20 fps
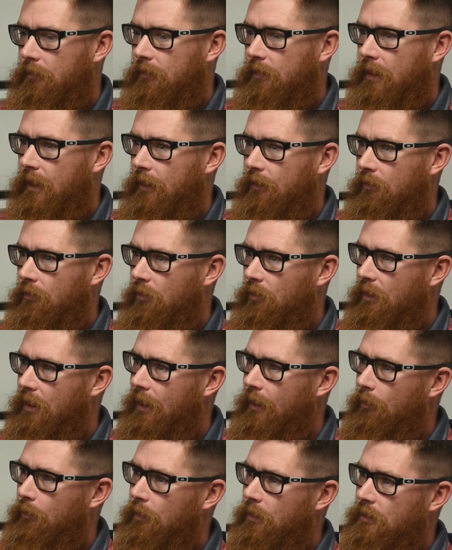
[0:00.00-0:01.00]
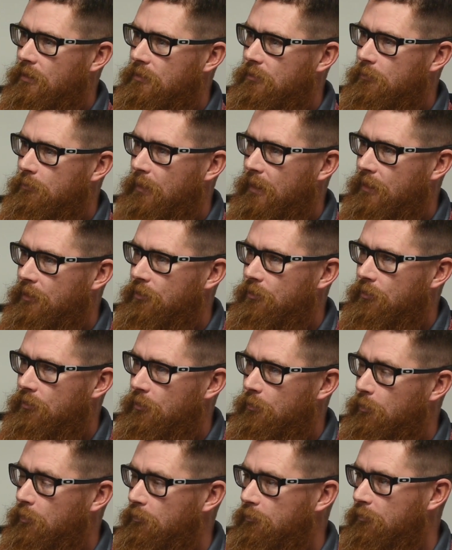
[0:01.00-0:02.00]
that'll allow us to make sure
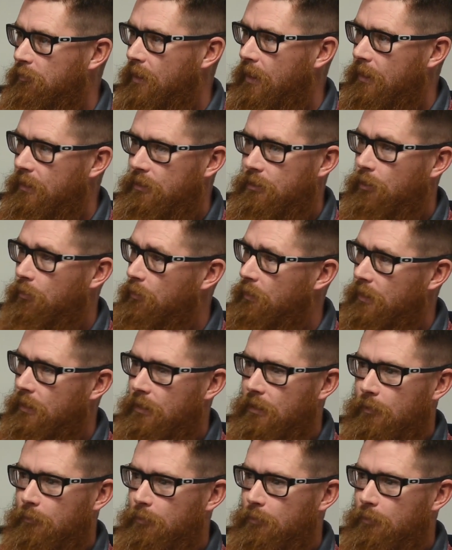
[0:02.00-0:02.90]
that we're fresh going into